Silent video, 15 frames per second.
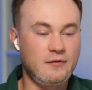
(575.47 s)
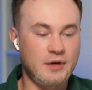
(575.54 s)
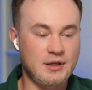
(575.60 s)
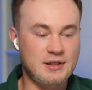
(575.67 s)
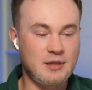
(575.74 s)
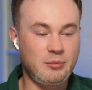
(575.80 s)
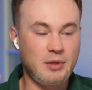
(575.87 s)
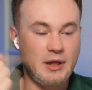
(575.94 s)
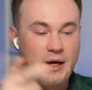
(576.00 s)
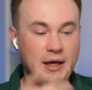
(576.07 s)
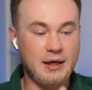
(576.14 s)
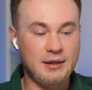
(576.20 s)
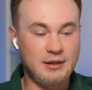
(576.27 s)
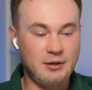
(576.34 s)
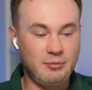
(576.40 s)
For example,
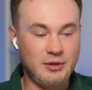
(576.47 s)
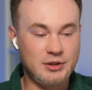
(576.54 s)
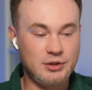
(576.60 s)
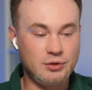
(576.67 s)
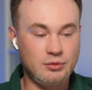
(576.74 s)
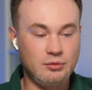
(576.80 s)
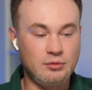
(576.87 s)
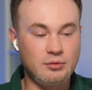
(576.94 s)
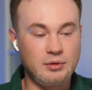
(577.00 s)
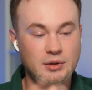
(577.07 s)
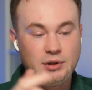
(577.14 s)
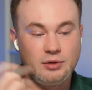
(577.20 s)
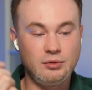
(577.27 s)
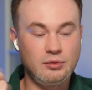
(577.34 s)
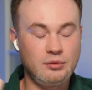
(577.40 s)
icon number 2,
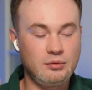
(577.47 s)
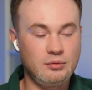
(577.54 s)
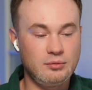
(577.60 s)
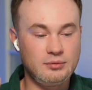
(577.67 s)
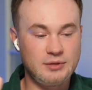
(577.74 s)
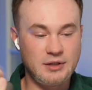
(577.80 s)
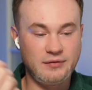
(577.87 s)
you